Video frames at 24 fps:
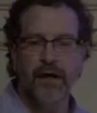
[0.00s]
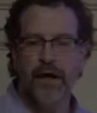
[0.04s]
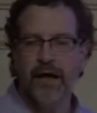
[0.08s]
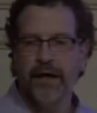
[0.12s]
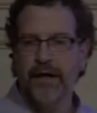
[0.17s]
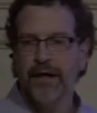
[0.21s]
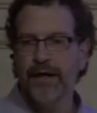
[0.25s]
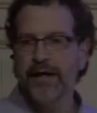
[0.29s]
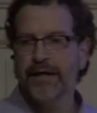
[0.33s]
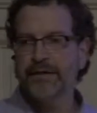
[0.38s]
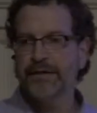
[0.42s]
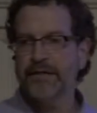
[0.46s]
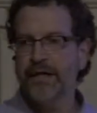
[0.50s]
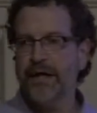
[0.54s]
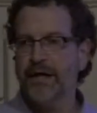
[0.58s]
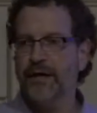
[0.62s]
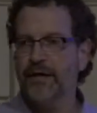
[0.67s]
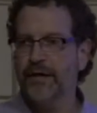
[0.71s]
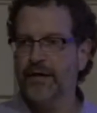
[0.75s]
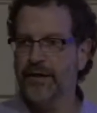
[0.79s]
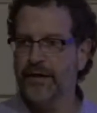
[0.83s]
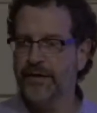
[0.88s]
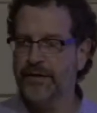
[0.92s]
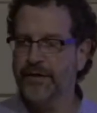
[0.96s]
and
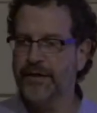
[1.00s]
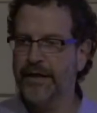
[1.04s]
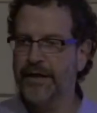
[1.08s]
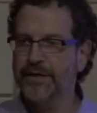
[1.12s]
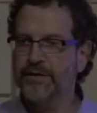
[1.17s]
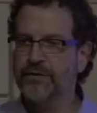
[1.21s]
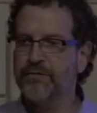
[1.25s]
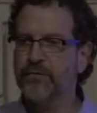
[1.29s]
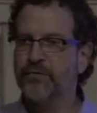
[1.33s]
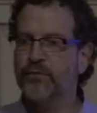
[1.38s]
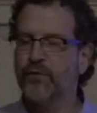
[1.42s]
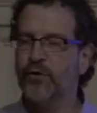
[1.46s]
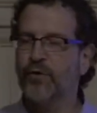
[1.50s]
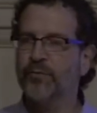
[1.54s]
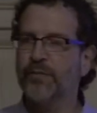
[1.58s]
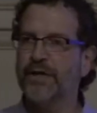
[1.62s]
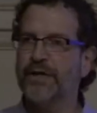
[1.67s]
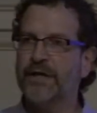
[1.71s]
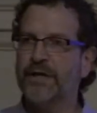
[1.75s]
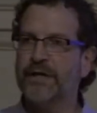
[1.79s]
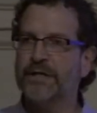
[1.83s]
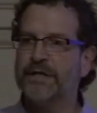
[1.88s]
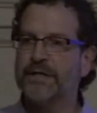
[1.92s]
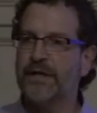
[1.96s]
in the next 4
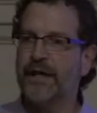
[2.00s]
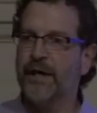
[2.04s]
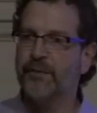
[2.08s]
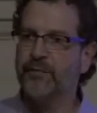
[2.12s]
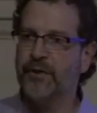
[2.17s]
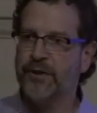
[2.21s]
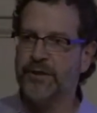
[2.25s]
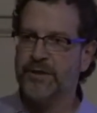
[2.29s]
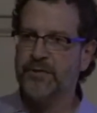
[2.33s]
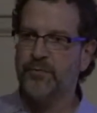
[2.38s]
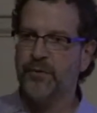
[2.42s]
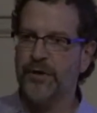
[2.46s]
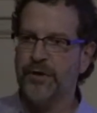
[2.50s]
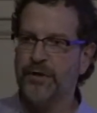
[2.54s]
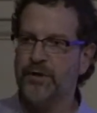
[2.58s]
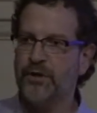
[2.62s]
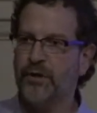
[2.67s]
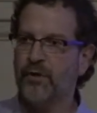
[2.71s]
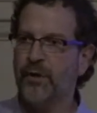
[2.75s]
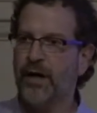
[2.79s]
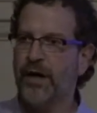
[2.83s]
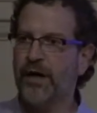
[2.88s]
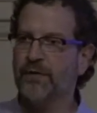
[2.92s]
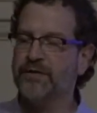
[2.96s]
minutes, I'm going to explain to
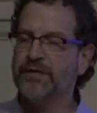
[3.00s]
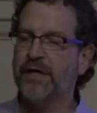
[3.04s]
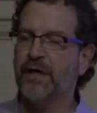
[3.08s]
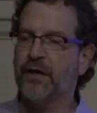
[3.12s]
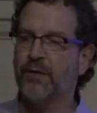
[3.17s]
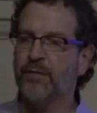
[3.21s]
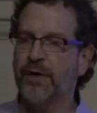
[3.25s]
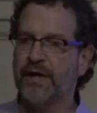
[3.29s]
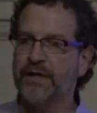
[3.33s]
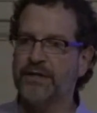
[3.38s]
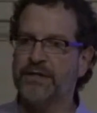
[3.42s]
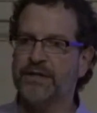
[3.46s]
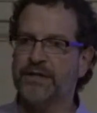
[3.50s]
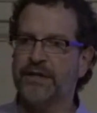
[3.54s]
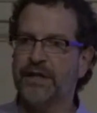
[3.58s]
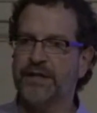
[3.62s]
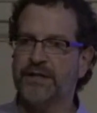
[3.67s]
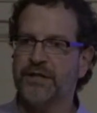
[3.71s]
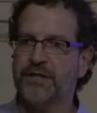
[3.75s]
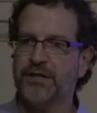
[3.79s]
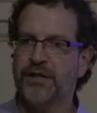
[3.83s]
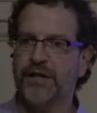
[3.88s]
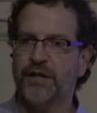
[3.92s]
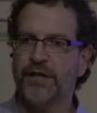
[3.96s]
you how telemedicine
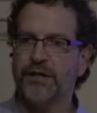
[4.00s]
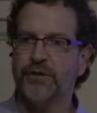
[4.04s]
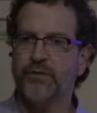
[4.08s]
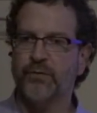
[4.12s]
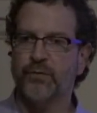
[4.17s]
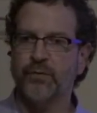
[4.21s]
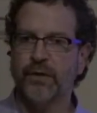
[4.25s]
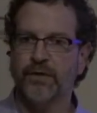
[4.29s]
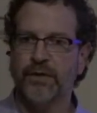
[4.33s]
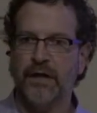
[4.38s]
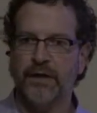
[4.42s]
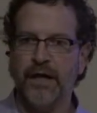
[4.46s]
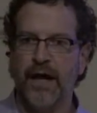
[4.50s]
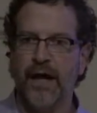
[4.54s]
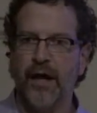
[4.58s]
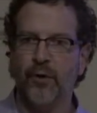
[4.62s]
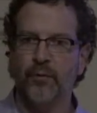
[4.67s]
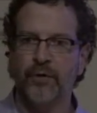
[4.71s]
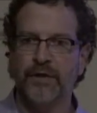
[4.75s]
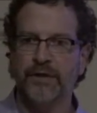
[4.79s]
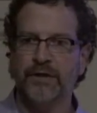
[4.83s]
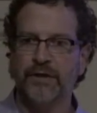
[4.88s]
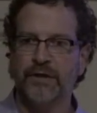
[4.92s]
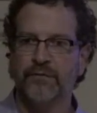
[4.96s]
has changed how
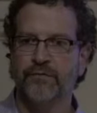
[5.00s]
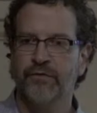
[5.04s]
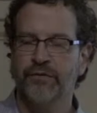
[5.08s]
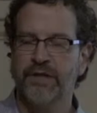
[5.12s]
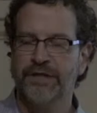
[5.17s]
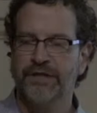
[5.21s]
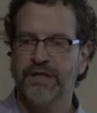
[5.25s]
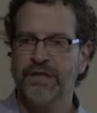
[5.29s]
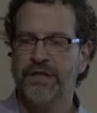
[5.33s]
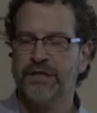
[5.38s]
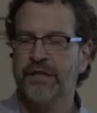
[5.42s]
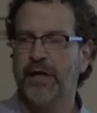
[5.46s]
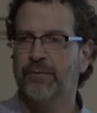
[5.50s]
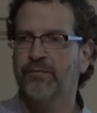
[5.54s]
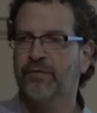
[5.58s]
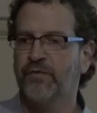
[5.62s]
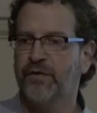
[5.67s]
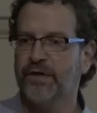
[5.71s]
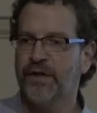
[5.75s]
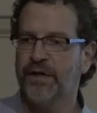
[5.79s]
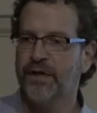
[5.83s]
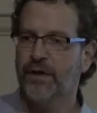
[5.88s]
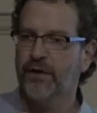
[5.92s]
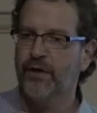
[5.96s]
we deliver this type of
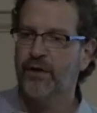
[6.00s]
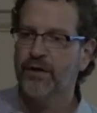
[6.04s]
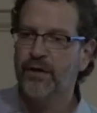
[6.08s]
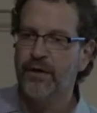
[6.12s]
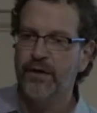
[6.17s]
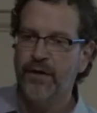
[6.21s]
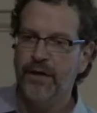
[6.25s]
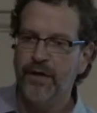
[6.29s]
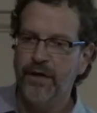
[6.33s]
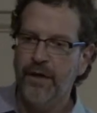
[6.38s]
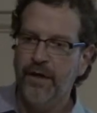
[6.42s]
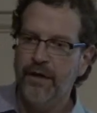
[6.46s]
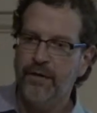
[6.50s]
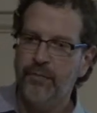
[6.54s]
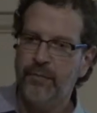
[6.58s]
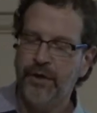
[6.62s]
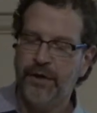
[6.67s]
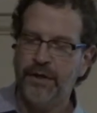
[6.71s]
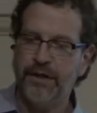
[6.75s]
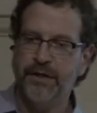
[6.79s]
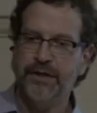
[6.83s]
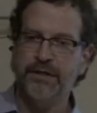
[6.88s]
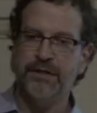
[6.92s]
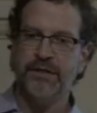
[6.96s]
care.
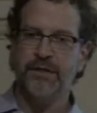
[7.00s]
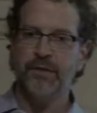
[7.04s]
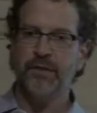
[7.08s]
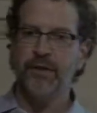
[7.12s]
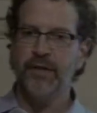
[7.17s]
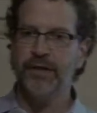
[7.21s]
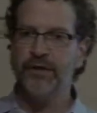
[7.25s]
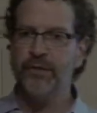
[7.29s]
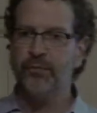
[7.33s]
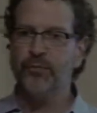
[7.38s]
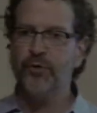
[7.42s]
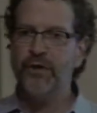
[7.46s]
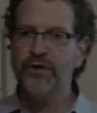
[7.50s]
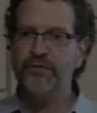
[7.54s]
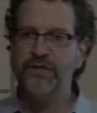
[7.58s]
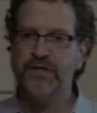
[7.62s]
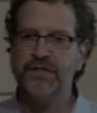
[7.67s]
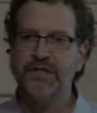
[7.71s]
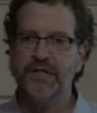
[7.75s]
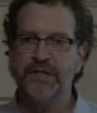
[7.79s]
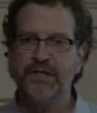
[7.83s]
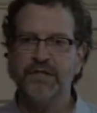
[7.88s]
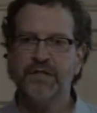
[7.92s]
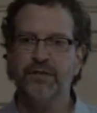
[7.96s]
Because in the
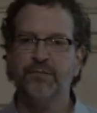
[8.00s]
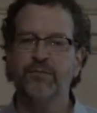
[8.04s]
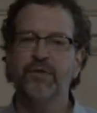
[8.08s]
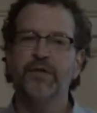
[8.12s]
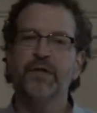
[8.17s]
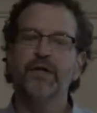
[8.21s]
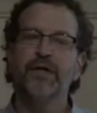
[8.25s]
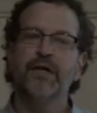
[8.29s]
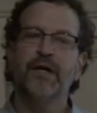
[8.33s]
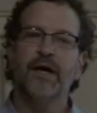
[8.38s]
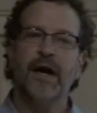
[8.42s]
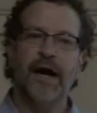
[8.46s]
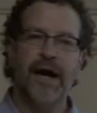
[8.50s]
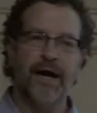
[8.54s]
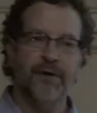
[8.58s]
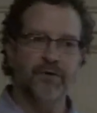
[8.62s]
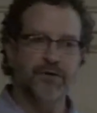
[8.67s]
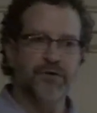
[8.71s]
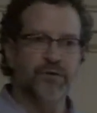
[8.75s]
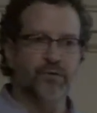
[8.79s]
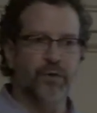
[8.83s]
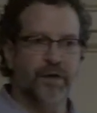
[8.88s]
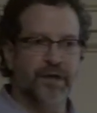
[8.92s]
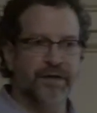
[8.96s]
previous system, I
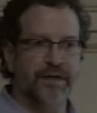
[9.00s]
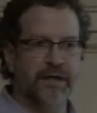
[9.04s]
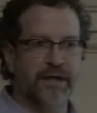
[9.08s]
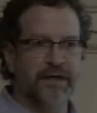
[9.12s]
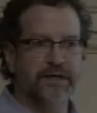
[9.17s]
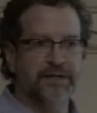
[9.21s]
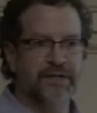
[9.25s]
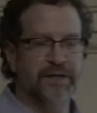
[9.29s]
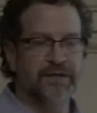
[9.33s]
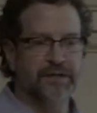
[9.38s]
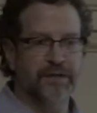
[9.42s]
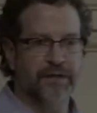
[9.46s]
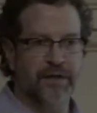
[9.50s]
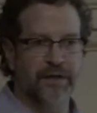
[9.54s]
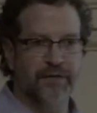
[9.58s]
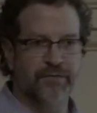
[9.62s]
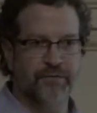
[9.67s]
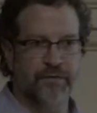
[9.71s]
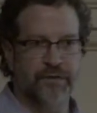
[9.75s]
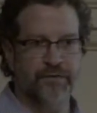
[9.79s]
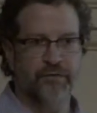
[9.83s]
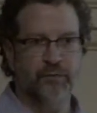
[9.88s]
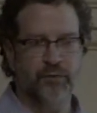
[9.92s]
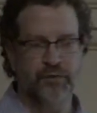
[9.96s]
was the one on the end of
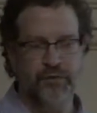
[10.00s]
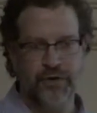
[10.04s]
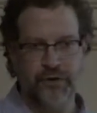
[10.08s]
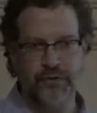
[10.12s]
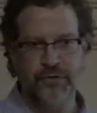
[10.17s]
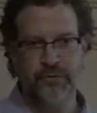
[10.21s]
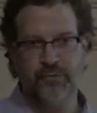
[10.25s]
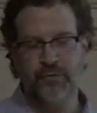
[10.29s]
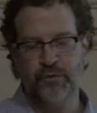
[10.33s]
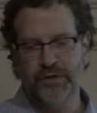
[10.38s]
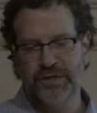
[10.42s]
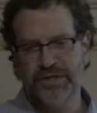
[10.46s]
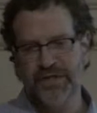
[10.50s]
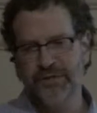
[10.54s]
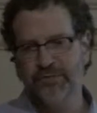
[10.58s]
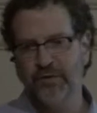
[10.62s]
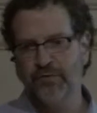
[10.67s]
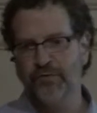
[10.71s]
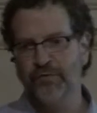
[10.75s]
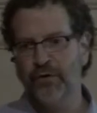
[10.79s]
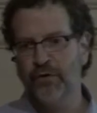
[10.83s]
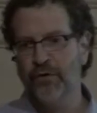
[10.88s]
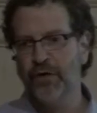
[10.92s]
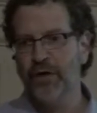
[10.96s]
those receiving
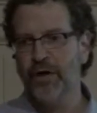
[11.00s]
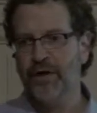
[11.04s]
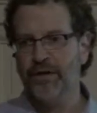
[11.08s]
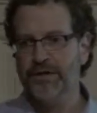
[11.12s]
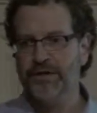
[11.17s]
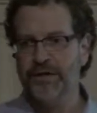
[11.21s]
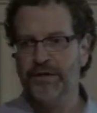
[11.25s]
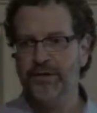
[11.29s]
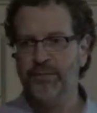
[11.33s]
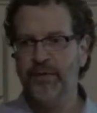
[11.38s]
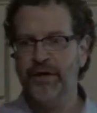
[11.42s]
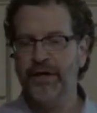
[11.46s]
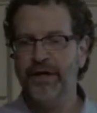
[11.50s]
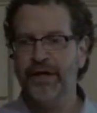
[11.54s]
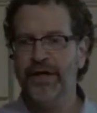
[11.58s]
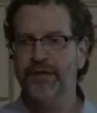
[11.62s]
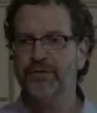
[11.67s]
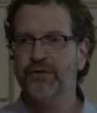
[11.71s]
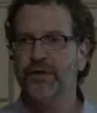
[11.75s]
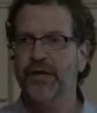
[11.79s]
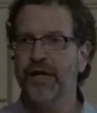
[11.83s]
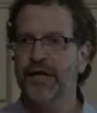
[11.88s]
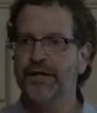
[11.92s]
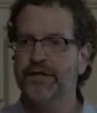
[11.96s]
phone calls in the
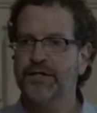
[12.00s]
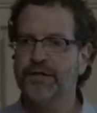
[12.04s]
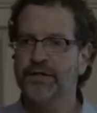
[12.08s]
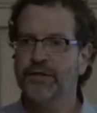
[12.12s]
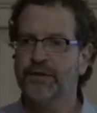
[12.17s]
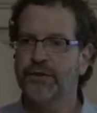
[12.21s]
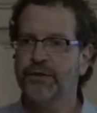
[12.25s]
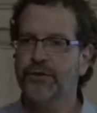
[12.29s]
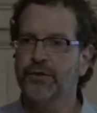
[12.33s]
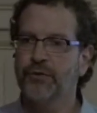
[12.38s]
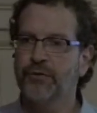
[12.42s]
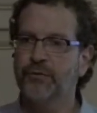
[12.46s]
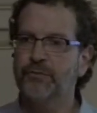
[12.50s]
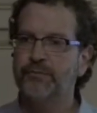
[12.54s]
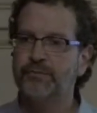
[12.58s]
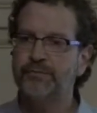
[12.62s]
pediatric ICU.